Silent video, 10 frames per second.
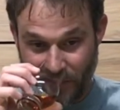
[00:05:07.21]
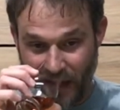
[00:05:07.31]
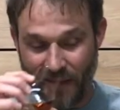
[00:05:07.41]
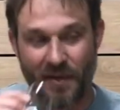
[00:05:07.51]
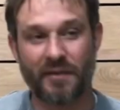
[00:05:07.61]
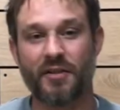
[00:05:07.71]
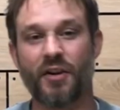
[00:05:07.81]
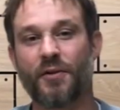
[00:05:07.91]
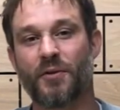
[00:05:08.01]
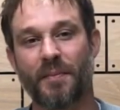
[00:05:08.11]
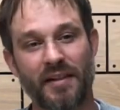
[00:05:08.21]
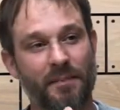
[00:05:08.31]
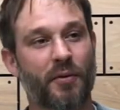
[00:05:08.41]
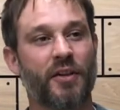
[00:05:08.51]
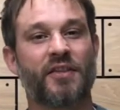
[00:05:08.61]
I thought the nose would have been
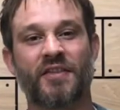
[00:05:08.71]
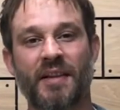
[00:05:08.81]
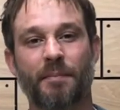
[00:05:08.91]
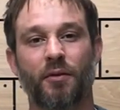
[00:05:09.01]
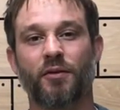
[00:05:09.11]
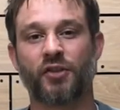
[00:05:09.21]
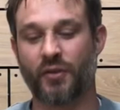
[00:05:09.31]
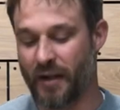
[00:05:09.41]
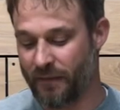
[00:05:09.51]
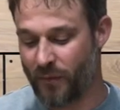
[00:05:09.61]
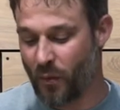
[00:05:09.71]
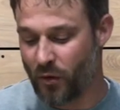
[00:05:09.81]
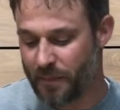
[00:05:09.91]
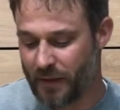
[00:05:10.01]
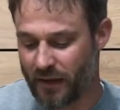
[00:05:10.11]
pretty simple,
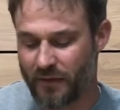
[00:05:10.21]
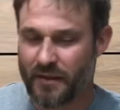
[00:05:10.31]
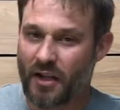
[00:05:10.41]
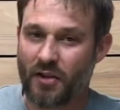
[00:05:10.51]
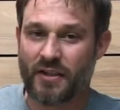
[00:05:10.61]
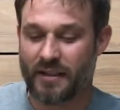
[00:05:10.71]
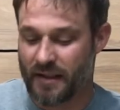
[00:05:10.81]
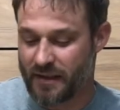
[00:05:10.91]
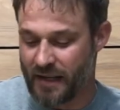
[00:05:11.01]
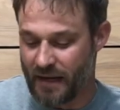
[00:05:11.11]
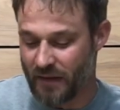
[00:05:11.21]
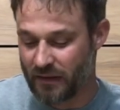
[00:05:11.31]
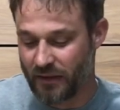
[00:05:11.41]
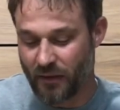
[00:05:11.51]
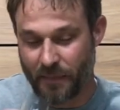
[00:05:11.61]
straightforward, but on the nose, it does have a
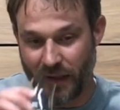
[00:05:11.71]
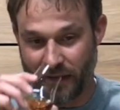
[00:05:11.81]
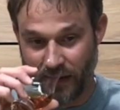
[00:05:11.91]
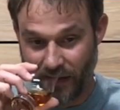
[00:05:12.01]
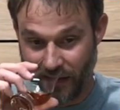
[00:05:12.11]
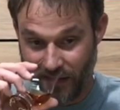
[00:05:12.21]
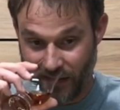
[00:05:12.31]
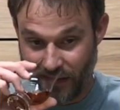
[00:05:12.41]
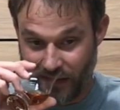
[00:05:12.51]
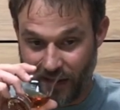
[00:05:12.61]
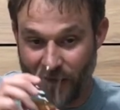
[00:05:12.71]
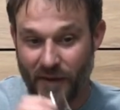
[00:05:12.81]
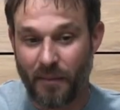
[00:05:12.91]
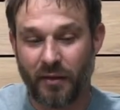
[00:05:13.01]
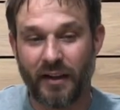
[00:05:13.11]
little bit of
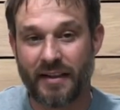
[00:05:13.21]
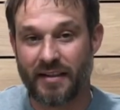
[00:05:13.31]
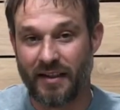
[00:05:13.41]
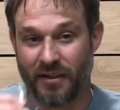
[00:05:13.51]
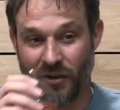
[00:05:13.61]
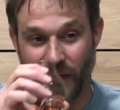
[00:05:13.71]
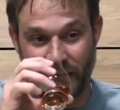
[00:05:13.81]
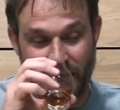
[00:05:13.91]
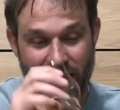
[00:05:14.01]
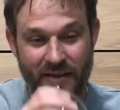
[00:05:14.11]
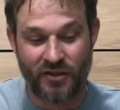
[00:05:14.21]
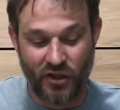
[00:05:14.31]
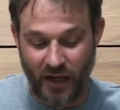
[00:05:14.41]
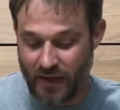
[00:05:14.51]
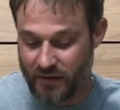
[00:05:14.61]
complexity to it. It is
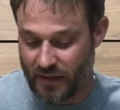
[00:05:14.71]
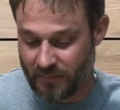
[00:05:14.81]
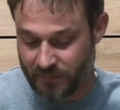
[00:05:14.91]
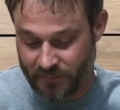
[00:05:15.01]
changing.